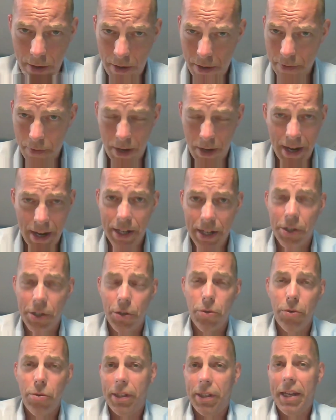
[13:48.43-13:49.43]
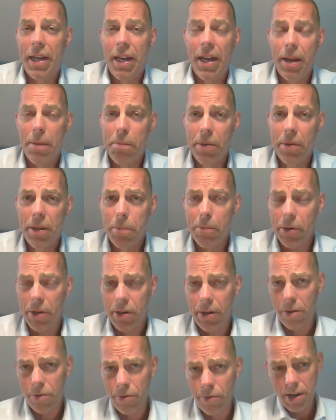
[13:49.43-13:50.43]
I do, it can't be, but
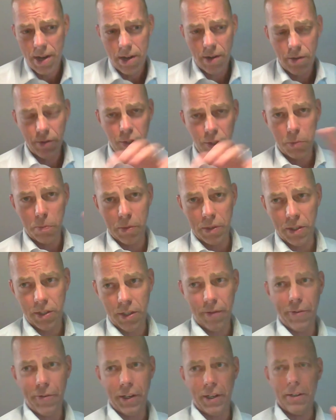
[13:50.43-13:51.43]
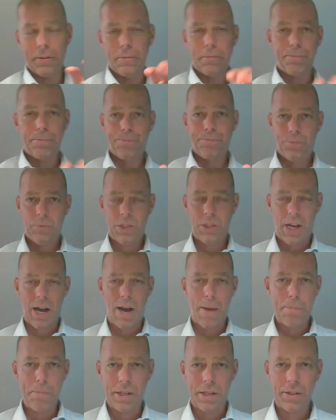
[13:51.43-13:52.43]
around specific
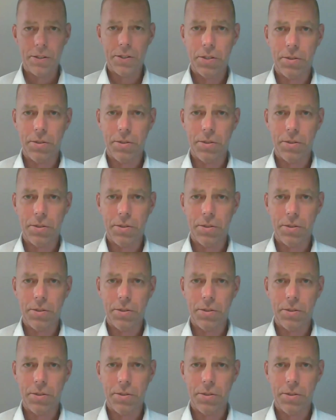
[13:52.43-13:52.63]
topics